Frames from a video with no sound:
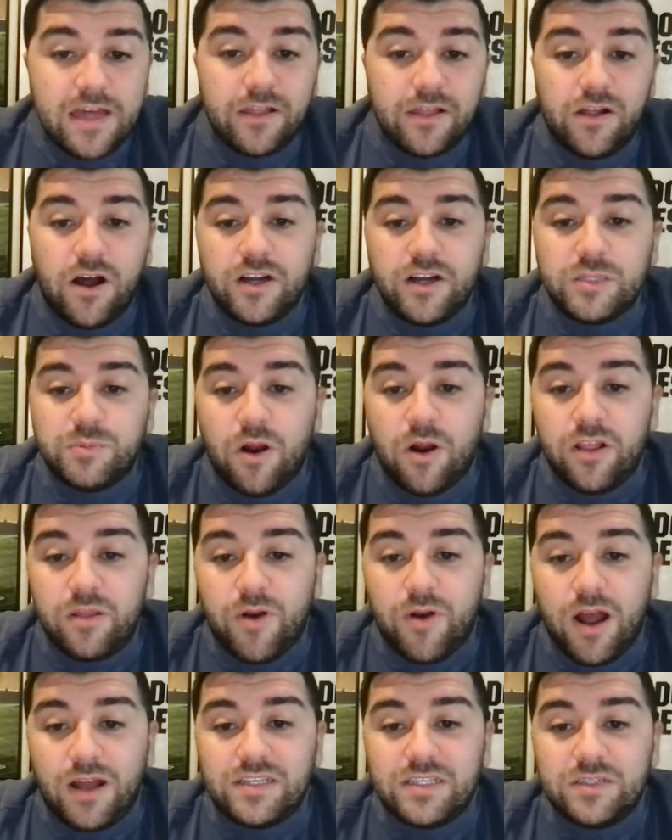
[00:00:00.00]
The longest part of
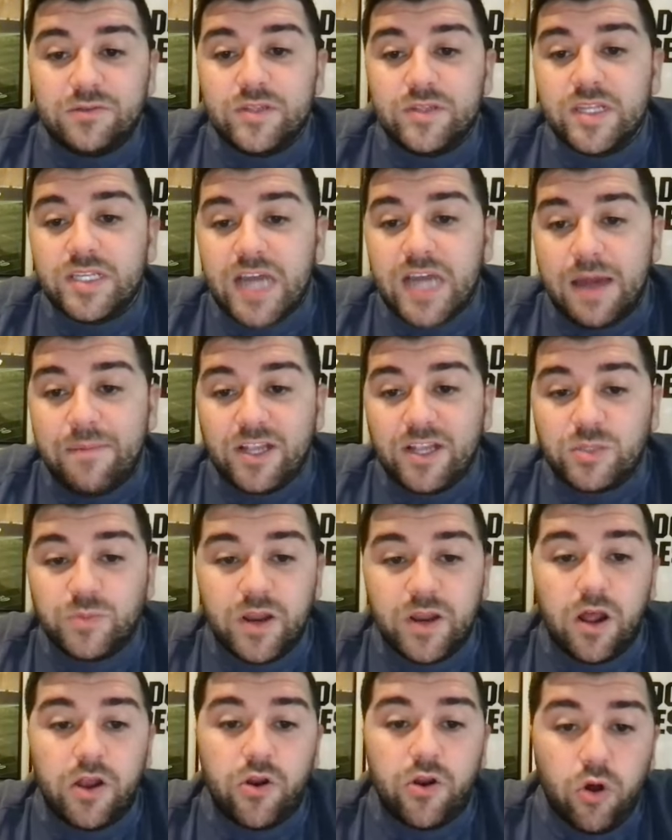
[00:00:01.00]
the process was the time I
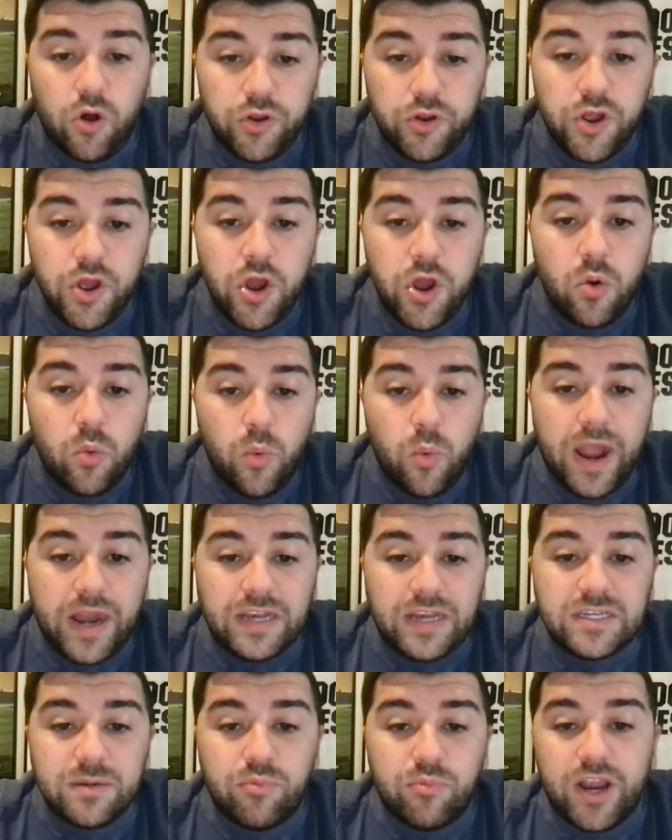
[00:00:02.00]
spent on hold
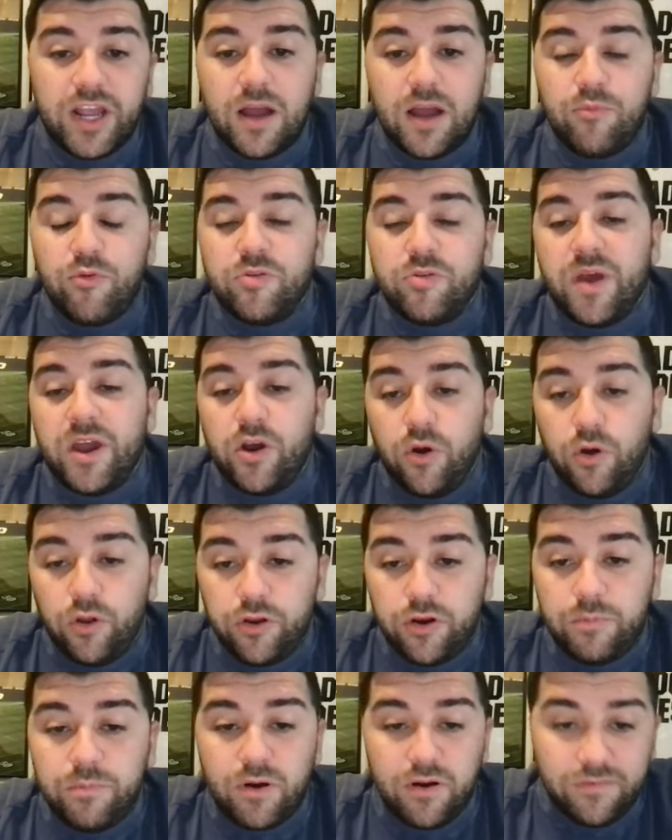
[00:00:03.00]
waiting to break up with my
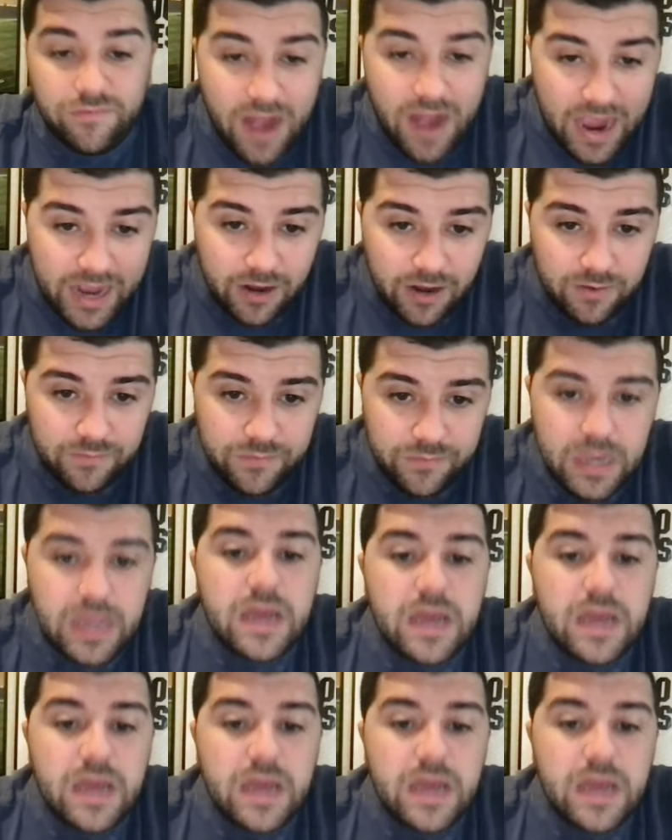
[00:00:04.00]
older provider.